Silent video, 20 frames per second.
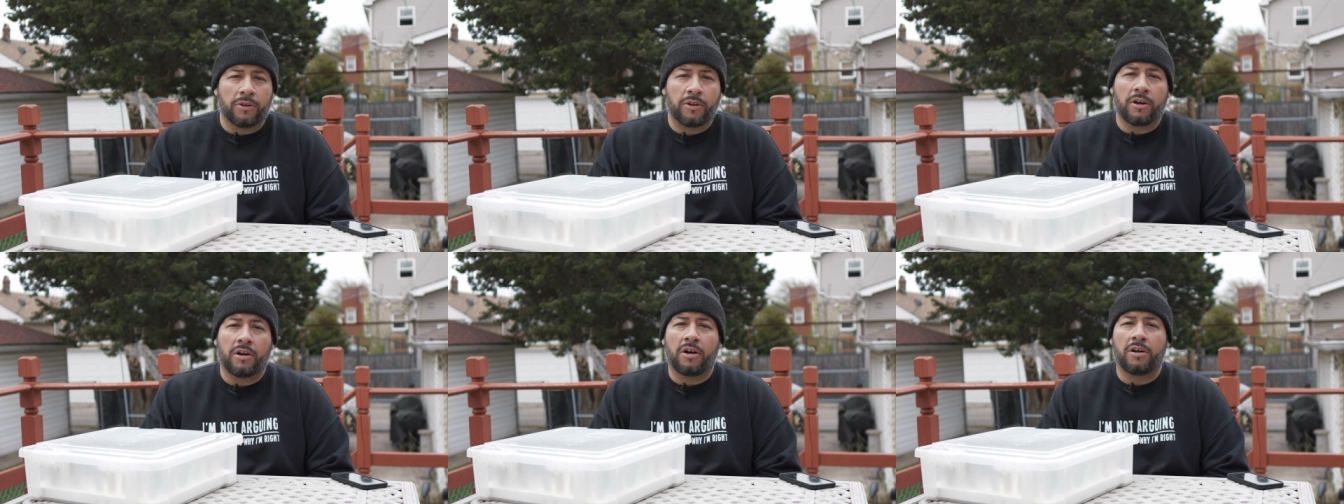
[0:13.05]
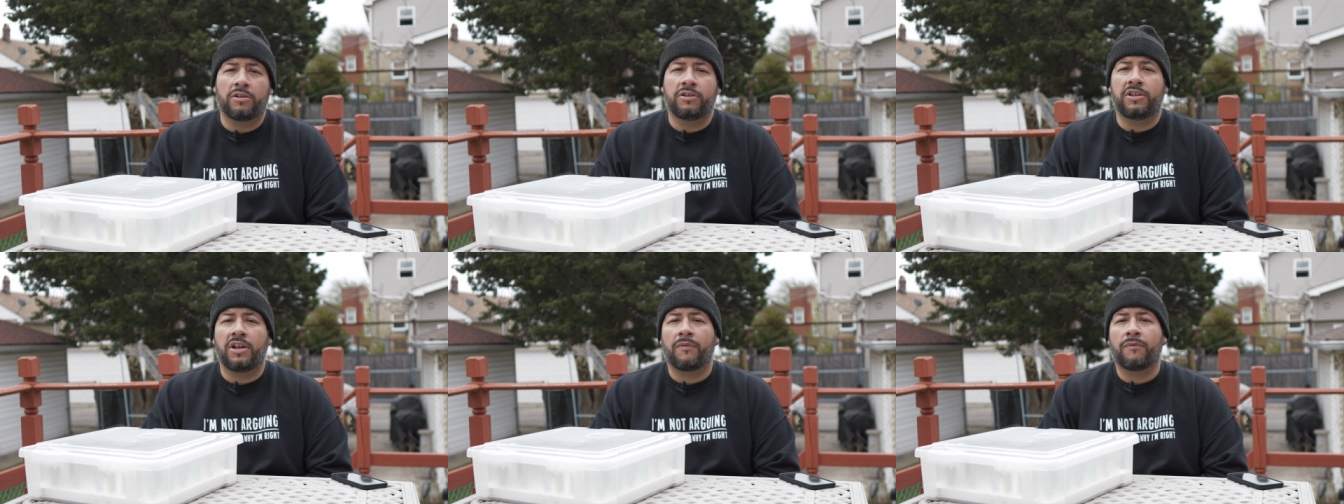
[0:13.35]
There
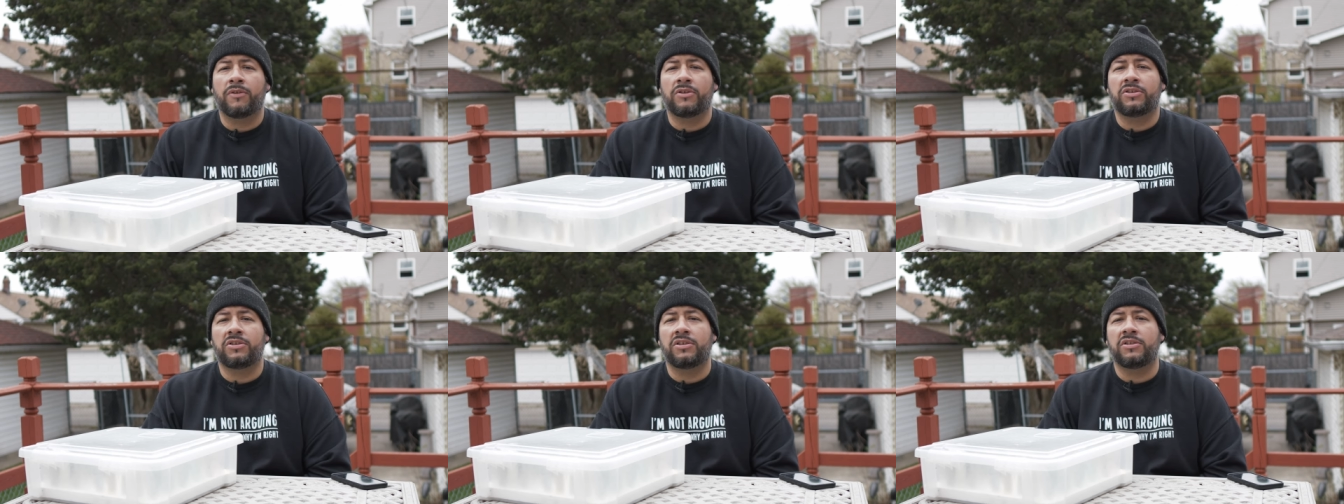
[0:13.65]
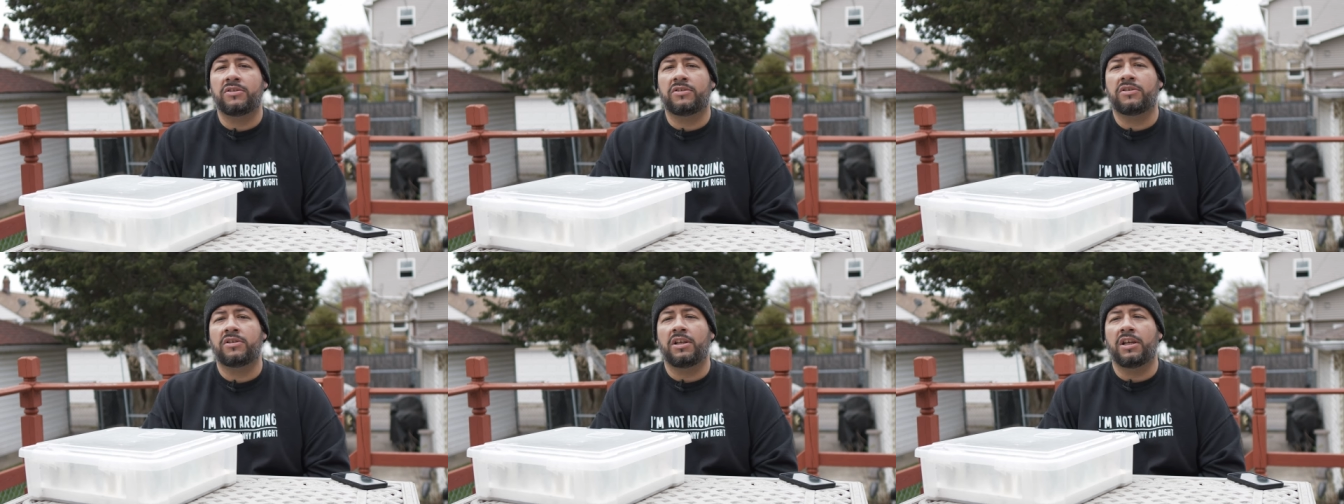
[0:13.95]
are
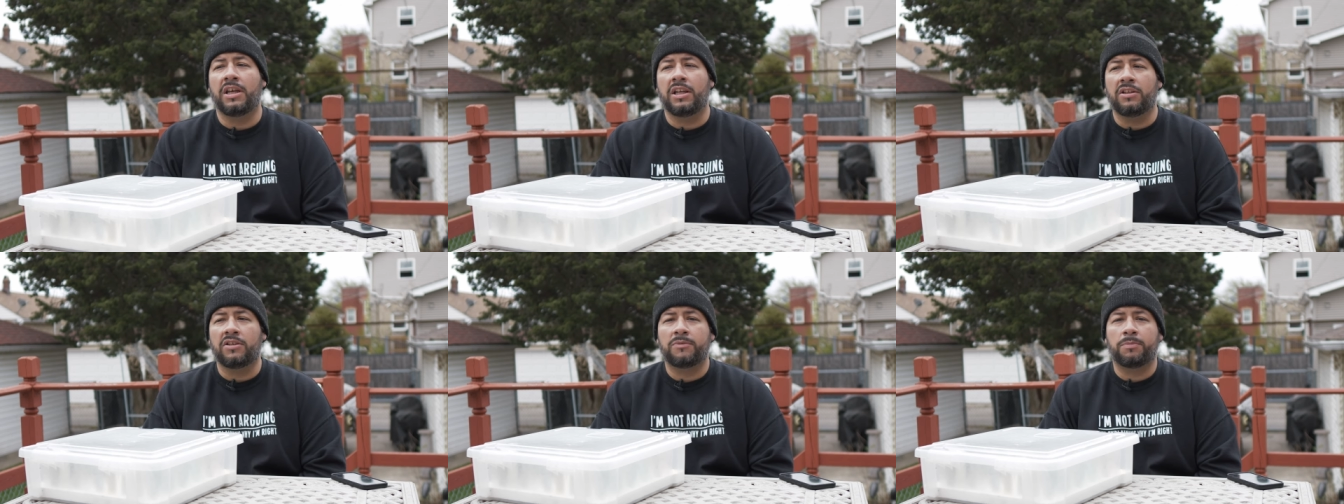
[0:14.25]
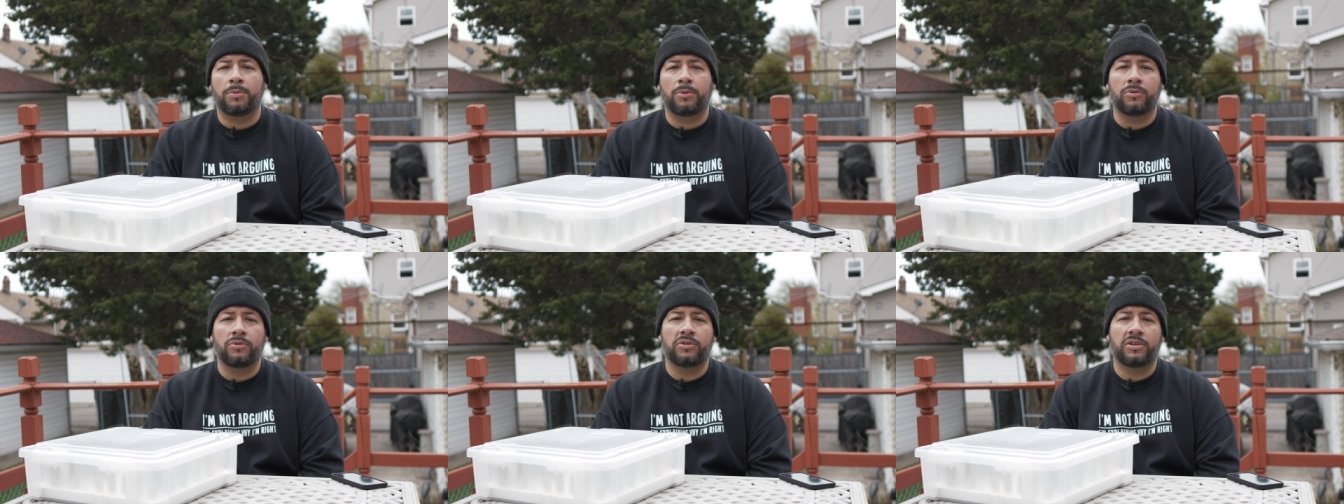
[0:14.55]
differences in
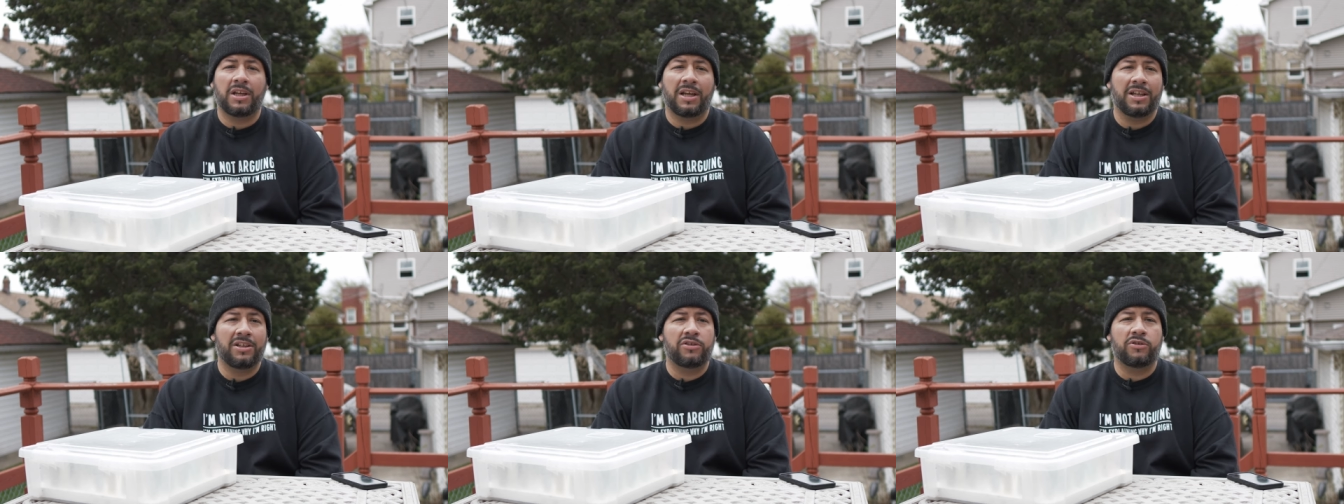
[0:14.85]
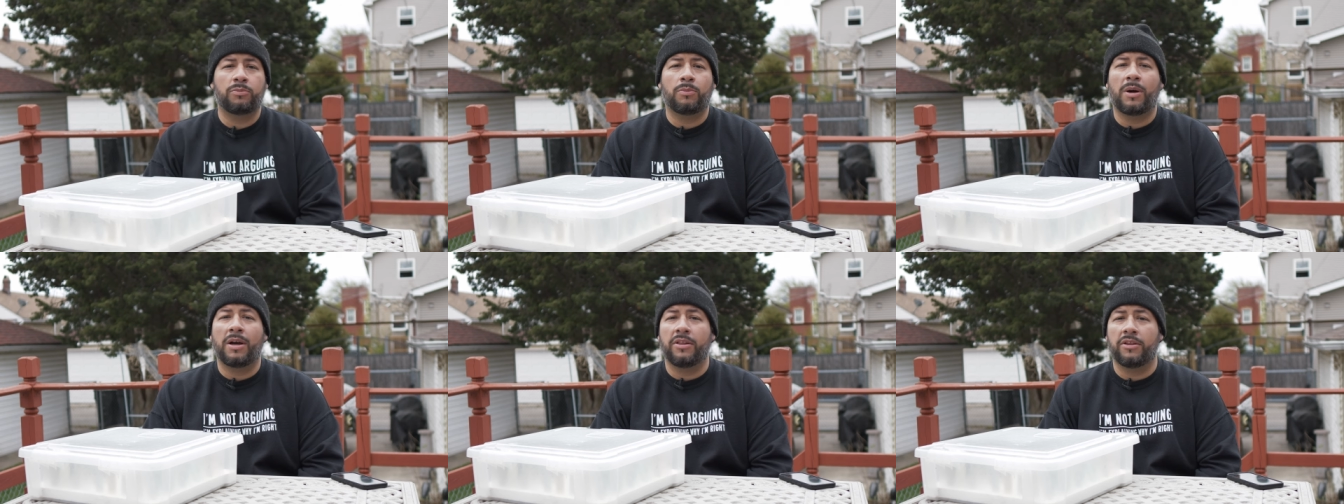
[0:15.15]
spoons,
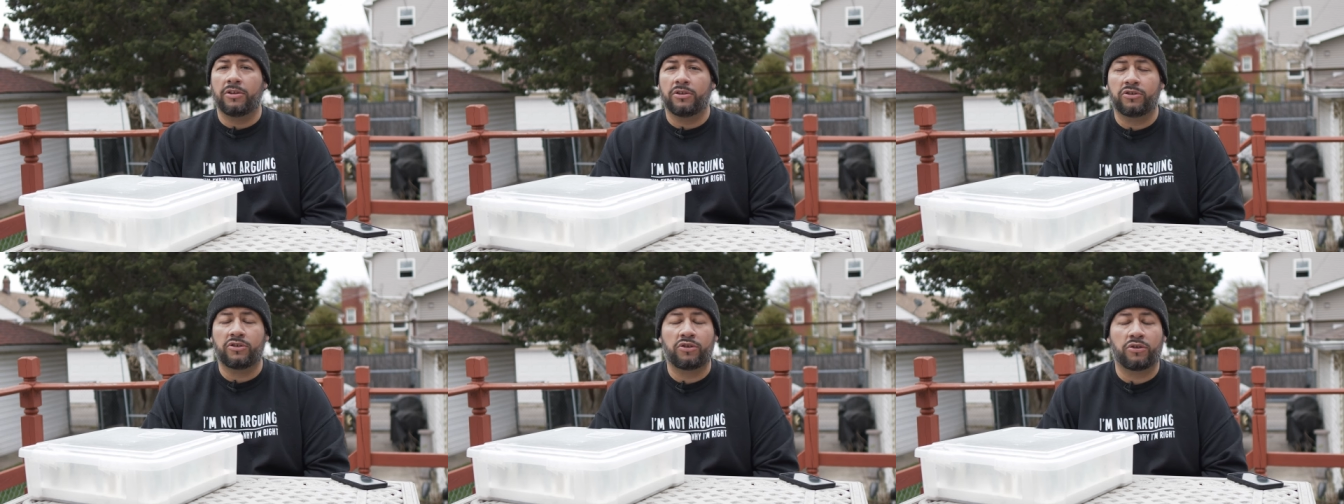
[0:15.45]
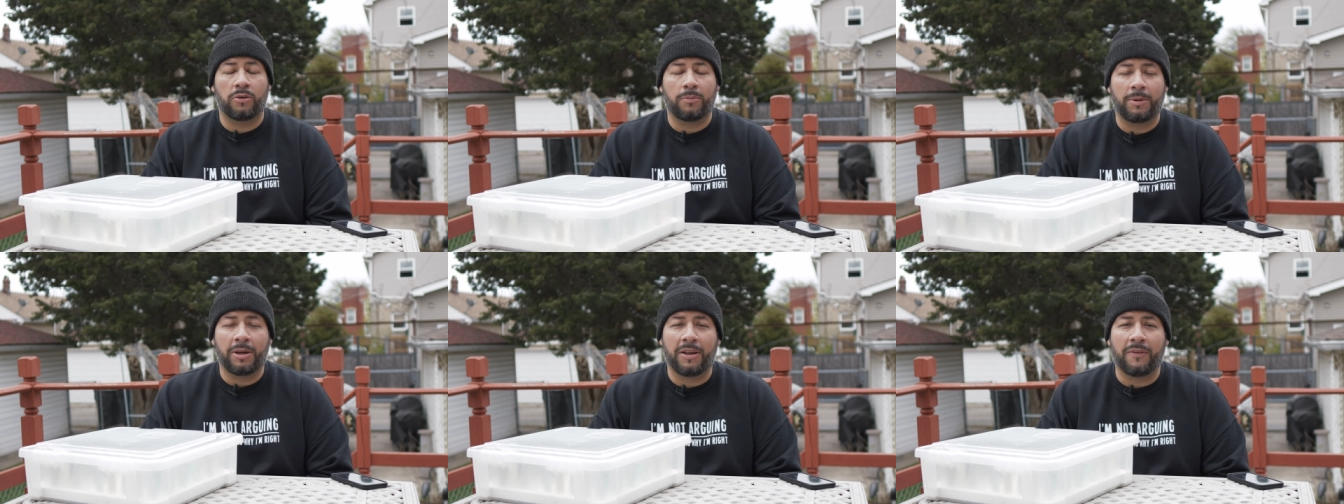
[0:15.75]
hence why there's
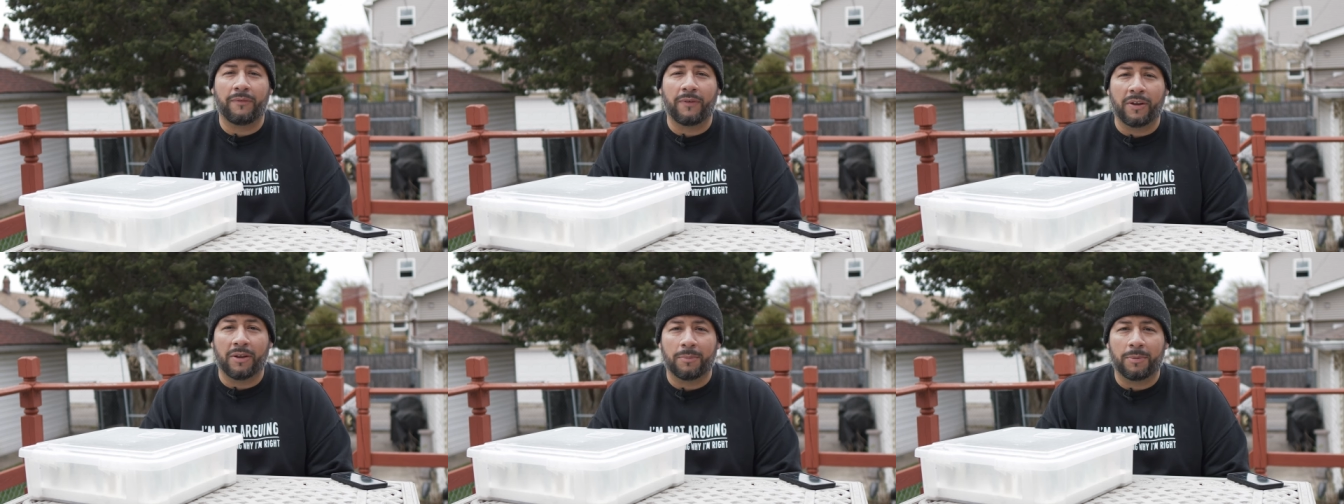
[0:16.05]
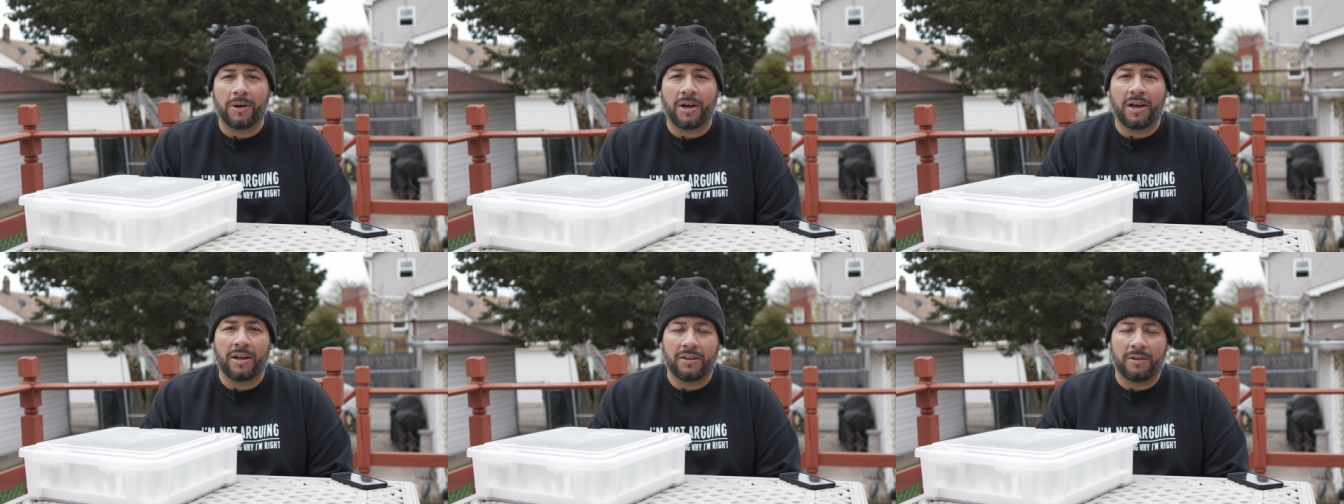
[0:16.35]
so many
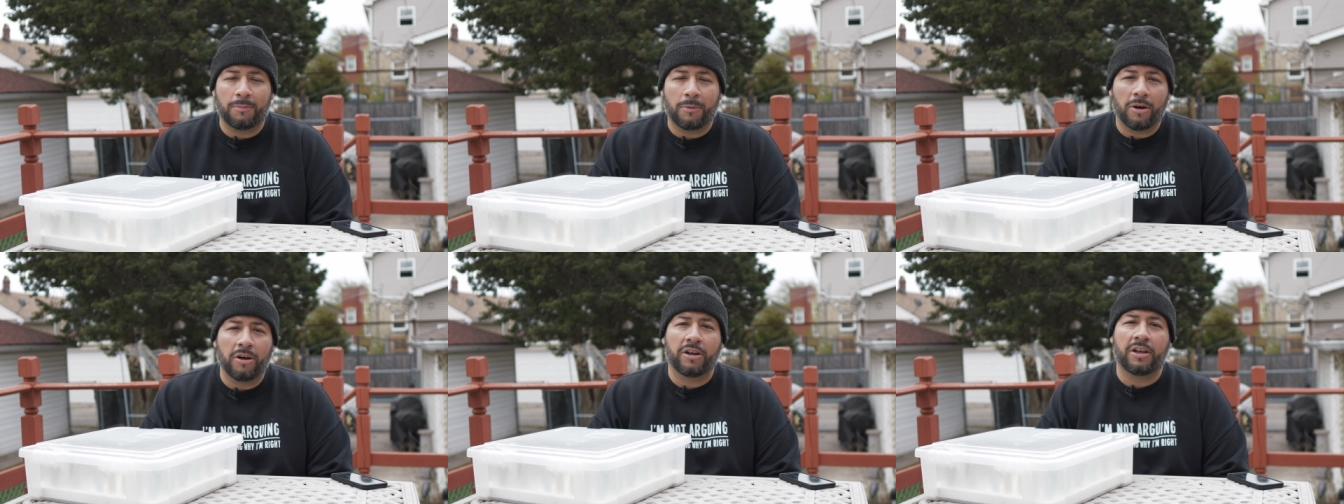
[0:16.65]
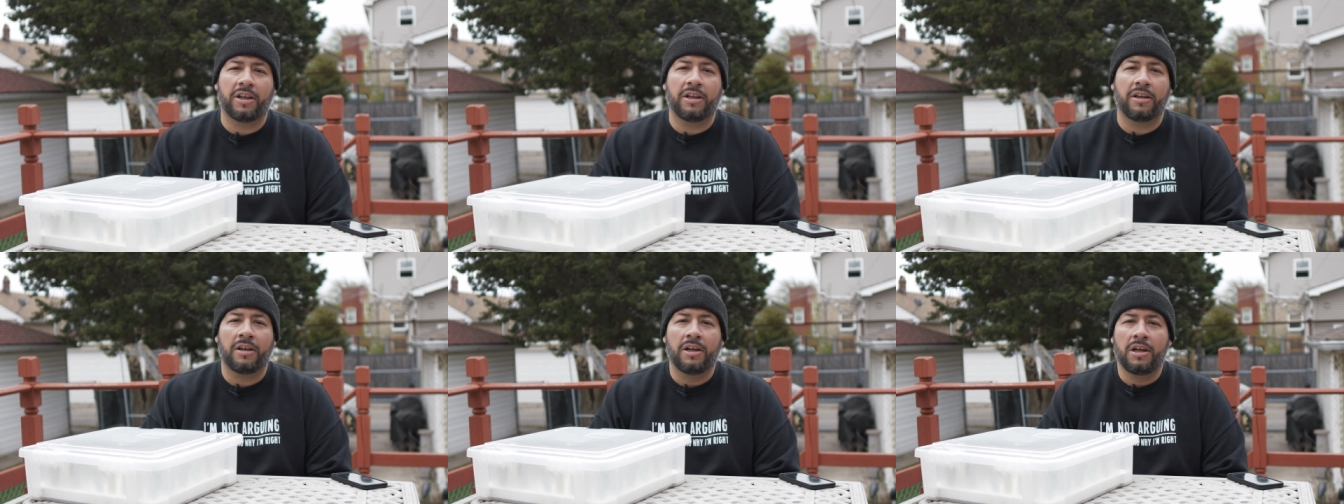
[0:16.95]
available on the
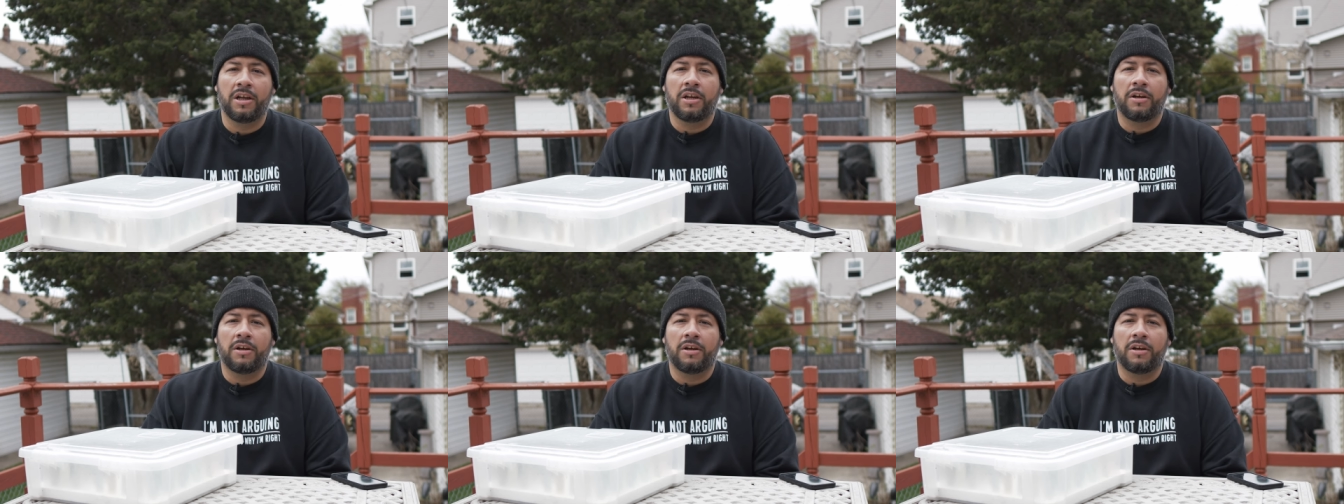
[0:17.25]
market